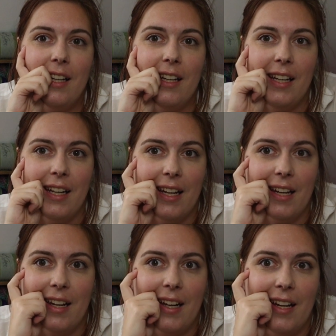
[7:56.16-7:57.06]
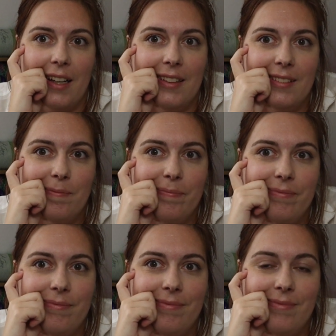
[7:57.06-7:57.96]
yeah,
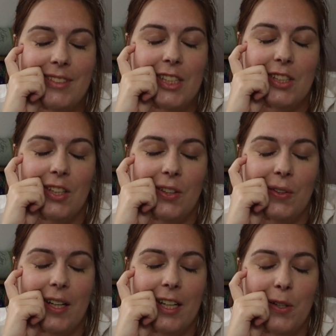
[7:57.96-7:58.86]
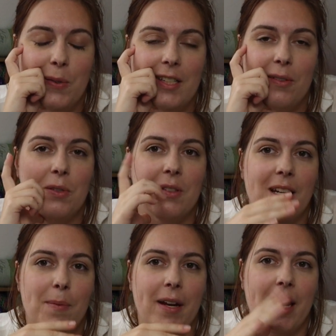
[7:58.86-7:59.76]
so I always have to
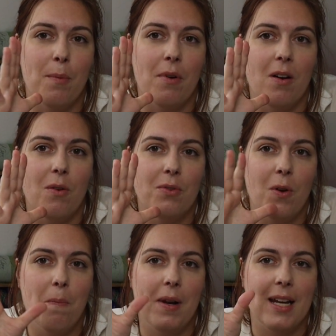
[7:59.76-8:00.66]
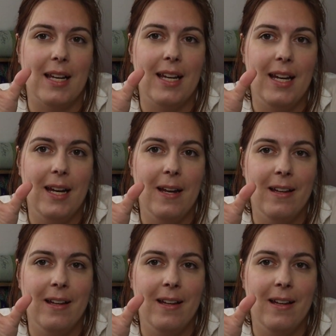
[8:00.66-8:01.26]
take my camera off completely